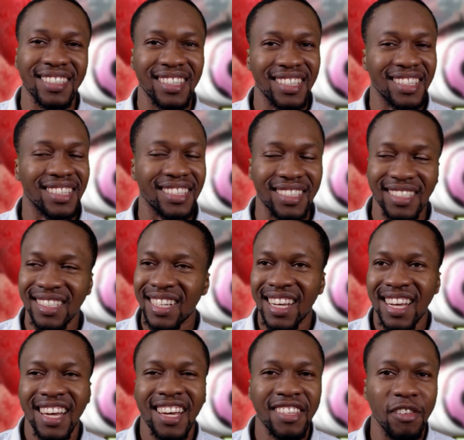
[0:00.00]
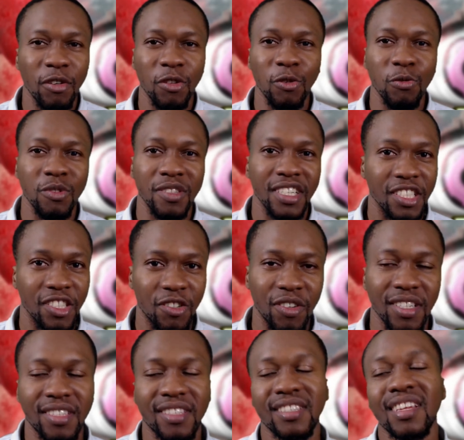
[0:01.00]
ugh, you lose
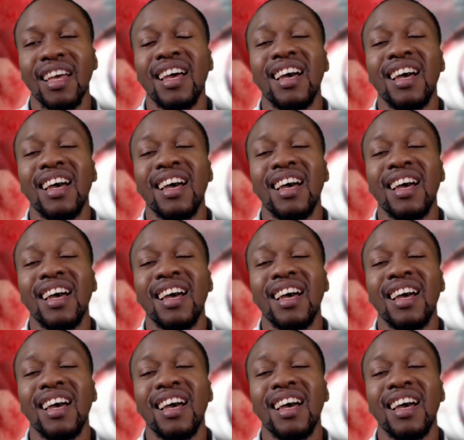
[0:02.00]
interest.